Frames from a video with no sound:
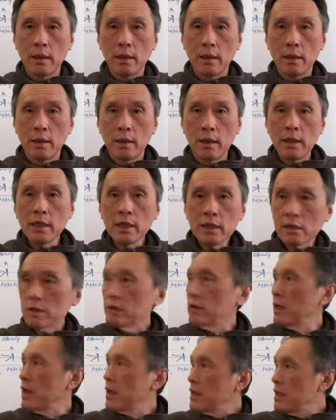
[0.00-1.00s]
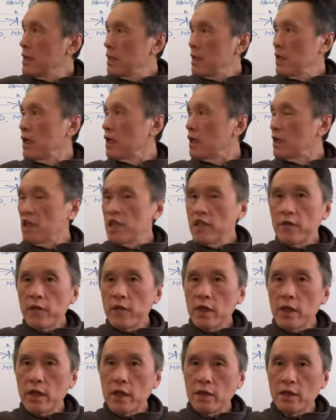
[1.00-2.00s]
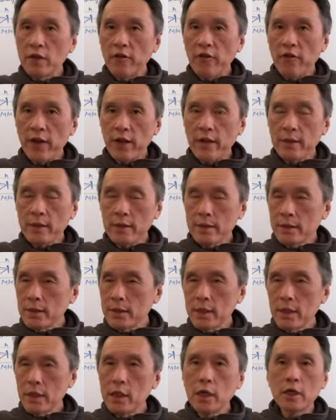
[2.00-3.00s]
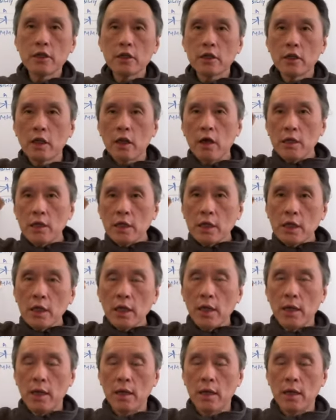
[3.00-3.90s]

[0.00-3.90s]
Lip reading: It is already here, living in the fantasy here. It's not here.